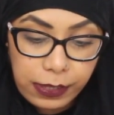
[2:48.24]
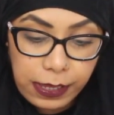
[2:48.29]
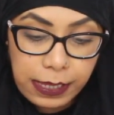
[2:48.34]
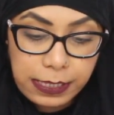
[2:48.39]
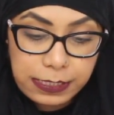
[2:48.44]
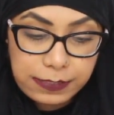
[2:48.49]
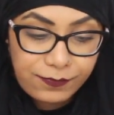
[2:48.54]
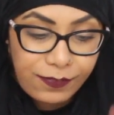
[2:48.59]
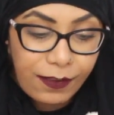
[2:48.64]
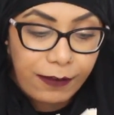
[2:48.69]

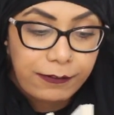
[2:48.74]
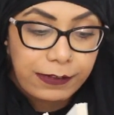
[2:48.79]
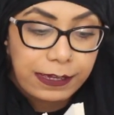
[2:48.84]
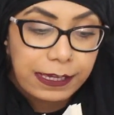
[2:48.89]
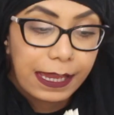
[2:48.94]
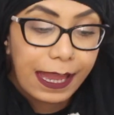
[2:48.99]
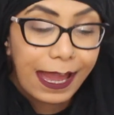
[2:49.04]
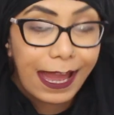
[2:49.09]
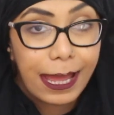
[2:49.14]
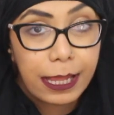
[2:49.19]
it's
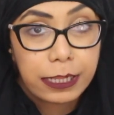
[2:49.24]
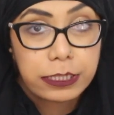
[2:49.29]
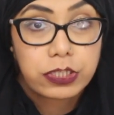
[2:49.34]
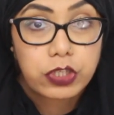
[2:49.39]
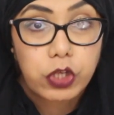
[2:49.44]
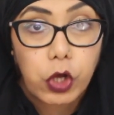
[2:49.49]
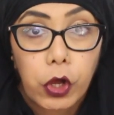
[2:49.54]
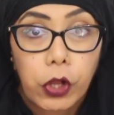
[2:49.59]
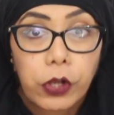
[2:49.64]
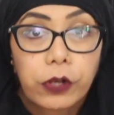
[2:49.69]
very
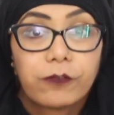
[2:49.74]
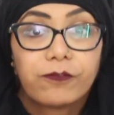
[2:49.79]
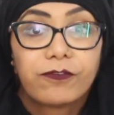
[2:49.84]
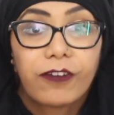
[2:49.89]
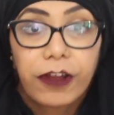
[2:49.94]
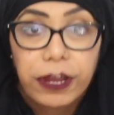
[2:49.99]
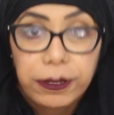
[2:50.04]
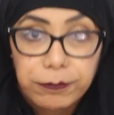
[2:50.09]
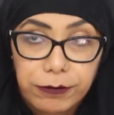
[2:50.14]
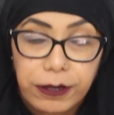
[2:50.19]
hands-on,
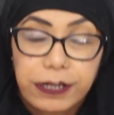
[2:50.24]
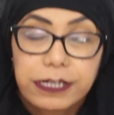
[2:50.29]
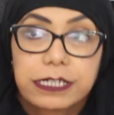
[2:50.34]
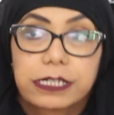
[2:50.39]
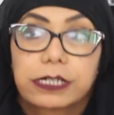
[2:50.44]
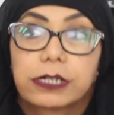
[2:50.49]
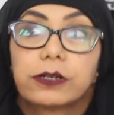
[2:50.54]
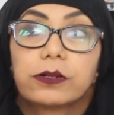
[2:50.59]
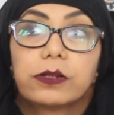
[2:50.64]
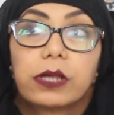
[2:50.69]
very
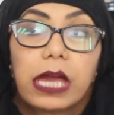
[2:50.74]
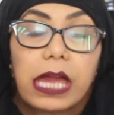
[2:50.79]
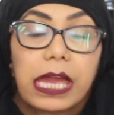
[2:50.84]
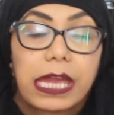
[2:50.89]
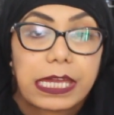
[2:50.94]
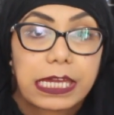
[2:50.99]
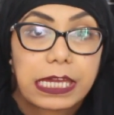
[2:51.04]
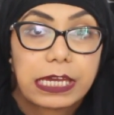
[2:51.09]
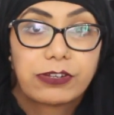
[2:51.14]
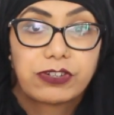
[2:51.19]
practical,
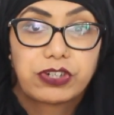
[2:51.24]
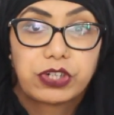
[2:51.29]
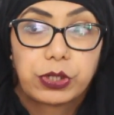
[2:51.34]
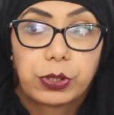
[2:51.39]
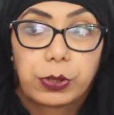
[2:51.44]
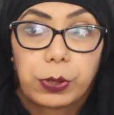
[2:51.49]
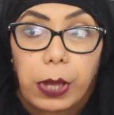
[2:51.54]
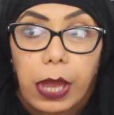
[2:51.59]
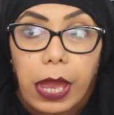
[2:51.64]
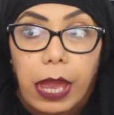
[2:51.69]
gives
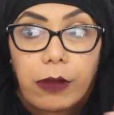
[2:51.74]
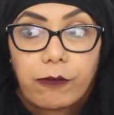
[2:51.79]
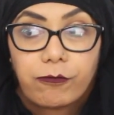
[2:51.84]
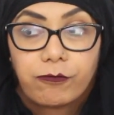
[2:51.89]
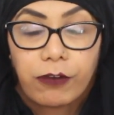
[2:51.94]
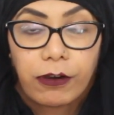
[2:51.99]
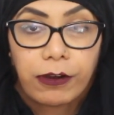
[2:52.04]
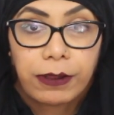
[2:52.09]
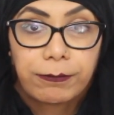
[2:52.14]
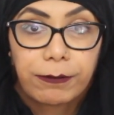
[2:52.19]
you
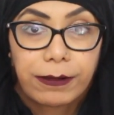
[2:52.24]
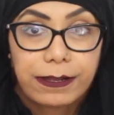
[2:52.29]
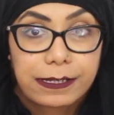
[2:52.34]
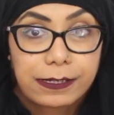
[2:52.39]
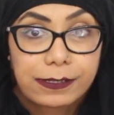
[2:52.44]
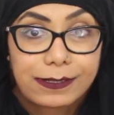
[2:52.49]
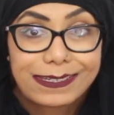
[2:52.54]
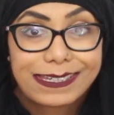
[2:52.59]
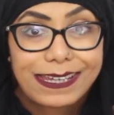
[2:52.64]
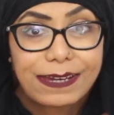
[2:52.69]
very
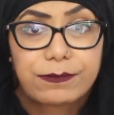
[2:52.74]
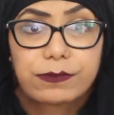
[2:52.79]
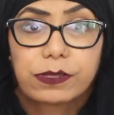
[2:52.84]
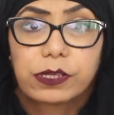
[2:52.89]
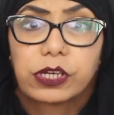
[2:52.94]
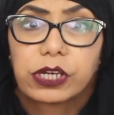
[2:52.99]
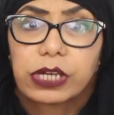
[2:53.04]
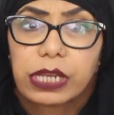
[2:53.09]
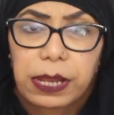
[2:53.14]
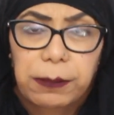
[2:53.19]
practical tips
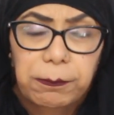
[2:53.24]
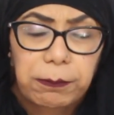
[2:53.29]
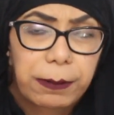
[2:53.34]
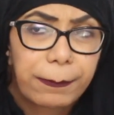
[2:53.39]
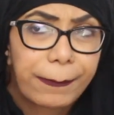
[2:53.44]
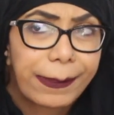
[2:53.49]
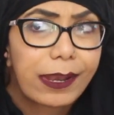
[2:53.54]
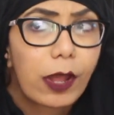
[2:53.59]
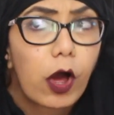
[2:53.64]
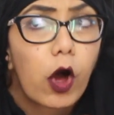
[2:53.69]
that you can
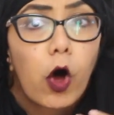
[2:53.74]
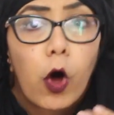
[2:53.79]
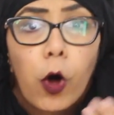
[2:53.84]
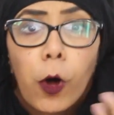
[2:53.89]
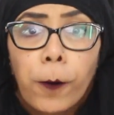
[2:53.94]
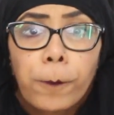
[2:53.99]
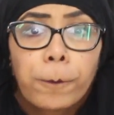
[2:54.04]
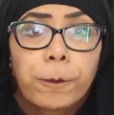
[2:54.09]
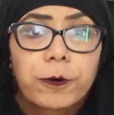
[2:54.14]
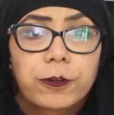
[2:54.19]
implement
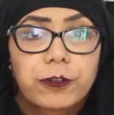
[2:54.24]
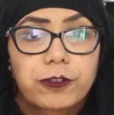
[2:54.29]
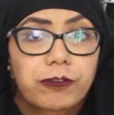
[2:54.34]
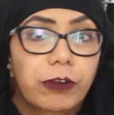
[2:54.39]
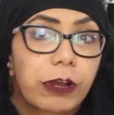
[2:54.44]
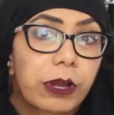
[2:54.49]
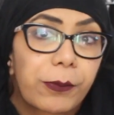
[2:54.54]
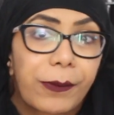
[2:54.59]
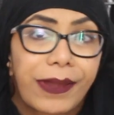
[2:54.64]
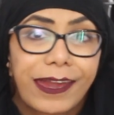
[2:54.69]
almost
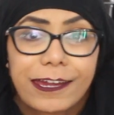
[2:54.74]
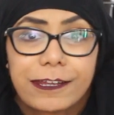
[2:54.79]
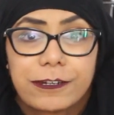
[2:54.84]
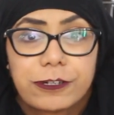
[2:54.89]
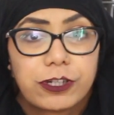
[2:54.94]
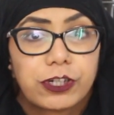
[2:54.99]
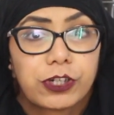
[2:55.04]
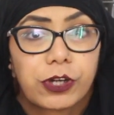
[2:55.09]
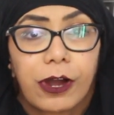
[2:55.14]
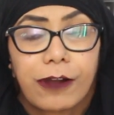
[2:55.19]
straight away
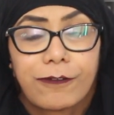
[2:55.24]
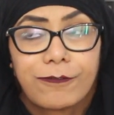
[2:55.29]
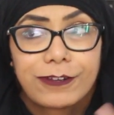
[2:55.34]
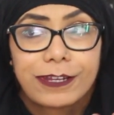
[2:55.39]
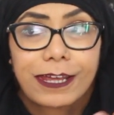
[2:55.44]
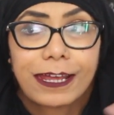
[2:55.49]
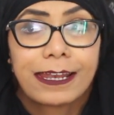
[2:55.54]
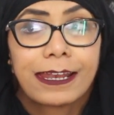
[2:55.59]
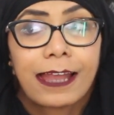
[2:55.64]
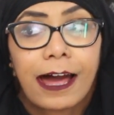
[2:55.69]
into your
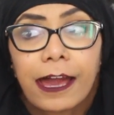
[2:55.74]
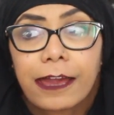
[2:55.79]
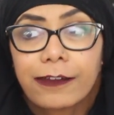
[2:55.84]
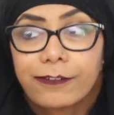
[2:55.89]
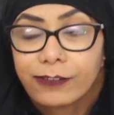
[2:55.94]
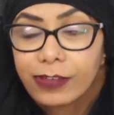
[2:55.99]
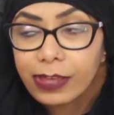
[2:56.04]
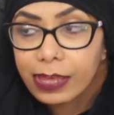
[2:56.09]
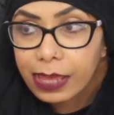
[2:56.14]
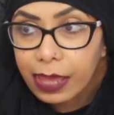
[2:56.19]
everyday
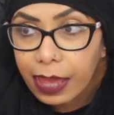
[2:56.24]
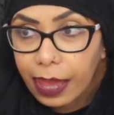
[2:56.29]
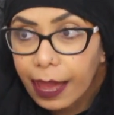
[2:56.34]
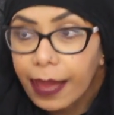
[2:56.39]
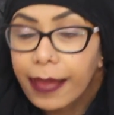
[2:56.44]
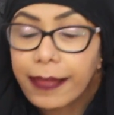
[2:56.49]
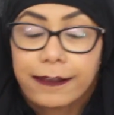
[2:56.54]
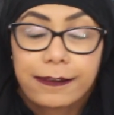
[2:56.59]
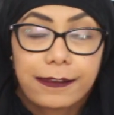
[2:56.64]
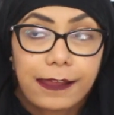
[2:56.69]
life,
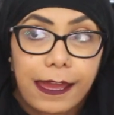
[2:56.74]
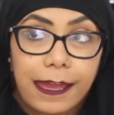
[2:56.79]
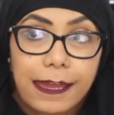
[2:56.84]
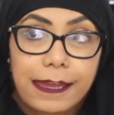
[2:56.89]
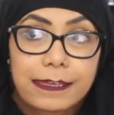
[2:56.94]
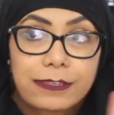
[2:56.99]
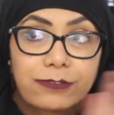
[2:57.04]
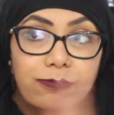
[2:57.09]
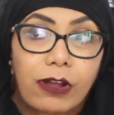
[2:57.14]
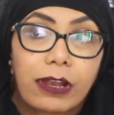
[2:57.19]
and it
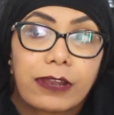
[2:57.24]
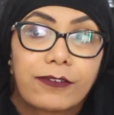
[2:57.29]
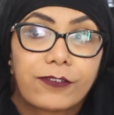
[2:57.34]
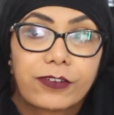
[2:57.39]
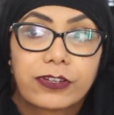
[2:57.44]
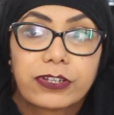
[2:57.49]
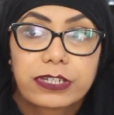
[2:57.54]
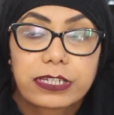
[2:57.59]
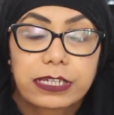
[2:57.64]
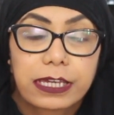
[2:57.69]
is
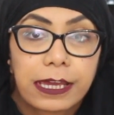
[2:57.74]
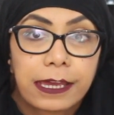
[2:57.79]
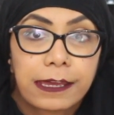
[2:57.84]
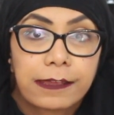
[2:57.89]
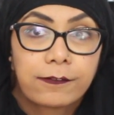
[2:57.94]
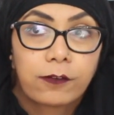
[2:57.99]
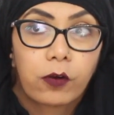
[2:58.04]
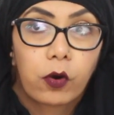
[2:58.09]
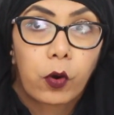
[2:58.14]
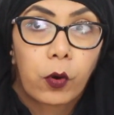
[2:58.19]
relevant
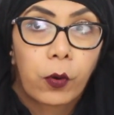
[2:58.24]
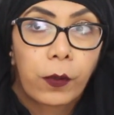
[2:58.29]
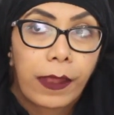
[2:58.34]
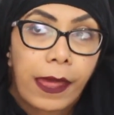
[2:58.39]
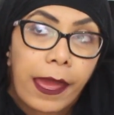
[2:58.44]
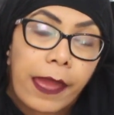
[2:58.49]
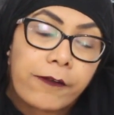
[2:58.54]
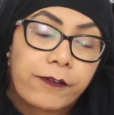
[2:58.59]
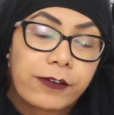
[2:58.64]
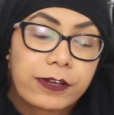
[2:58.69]
in all
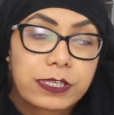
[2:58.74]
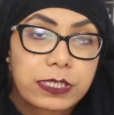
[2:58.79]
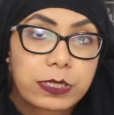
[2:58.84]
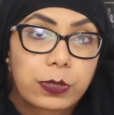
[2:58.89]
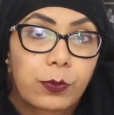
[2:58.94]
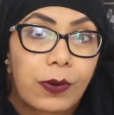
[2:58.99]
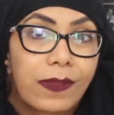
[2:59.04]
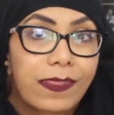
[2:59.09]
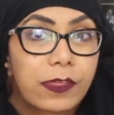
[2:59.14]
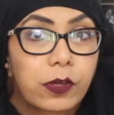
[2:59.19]
areas.
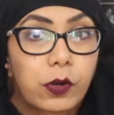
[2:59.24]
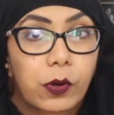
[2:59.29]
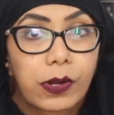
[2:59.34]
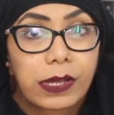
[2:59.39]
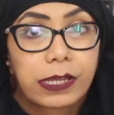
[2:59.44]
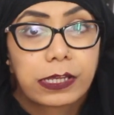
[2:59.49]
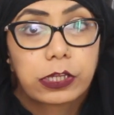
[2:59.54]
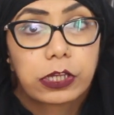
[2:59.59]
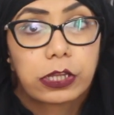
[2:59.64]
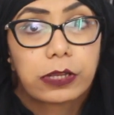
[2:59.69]
So whether you're
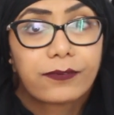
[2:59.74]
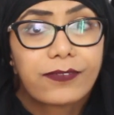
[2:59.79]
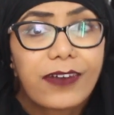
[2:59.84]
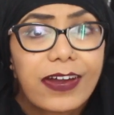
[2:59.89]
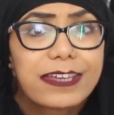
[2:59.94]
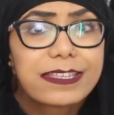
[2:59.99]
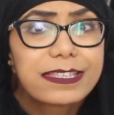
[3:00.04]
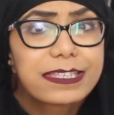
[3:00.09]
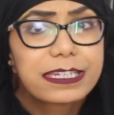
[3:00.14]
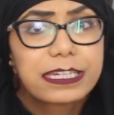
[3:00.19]
in
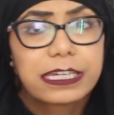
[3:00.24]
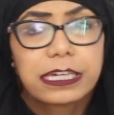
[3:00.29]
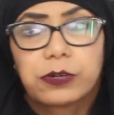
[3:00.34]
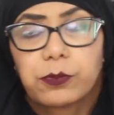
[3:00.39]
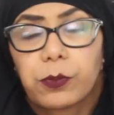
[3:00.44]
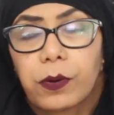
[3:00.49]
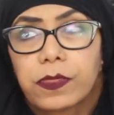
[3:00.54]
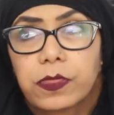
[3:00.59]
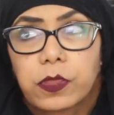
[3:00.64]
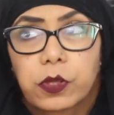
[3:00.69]
university,
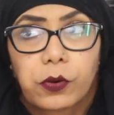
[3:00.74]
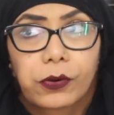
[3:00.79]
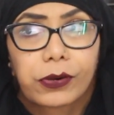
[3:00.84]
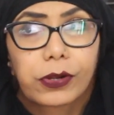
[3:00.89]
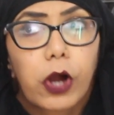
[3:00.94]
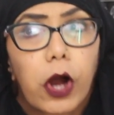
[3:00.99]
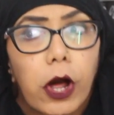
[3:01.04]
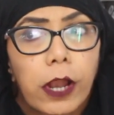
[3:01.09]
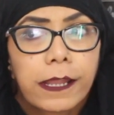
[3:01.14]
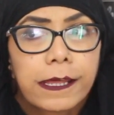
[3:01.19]
whether you're
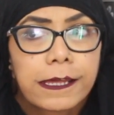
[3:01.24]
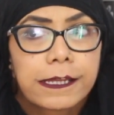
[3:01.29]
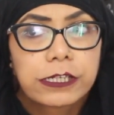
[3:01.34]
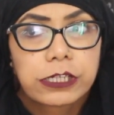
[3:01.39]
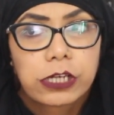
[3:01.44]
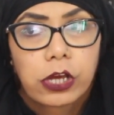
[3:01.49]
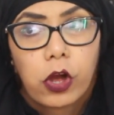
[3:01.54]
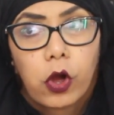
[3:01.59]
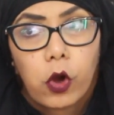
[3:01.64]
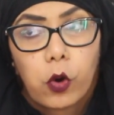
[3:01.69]
in
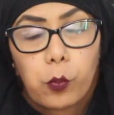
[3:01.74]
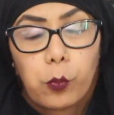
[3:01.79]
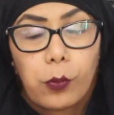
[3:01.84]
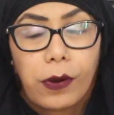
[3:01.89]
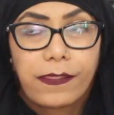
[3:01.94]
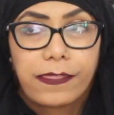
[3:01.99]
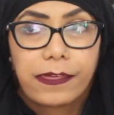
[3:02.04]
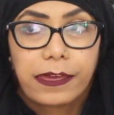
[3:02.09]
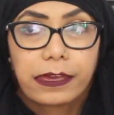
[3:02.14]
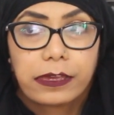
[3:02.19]
college,
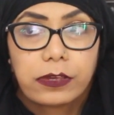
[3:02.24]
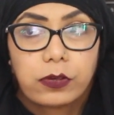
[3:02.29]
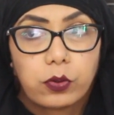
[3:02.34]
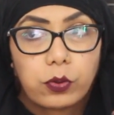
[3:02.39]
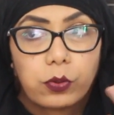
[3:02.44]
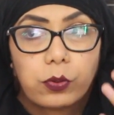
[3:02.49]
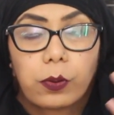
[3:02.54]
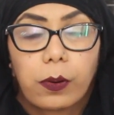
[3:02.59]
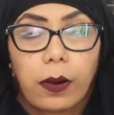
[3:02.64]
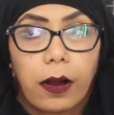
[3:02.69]
whether
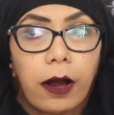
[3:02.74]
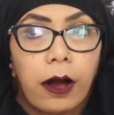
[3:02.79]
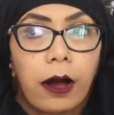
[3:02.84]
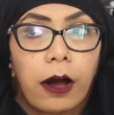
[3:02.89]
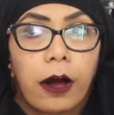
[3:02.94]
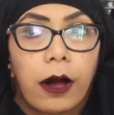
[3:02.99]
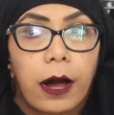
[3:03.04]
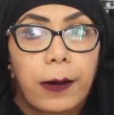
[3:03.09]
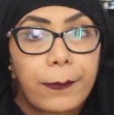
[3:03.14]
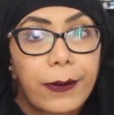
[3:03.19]
you
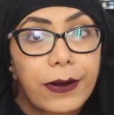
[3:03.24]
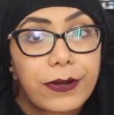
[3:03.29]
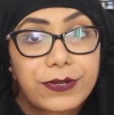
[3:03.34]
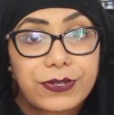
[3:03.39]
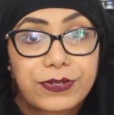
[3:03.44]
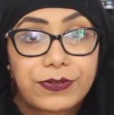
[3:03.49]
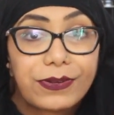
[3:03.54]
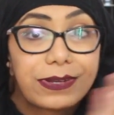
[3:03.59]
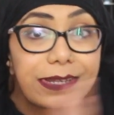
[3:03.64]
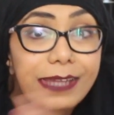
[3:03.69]
are about to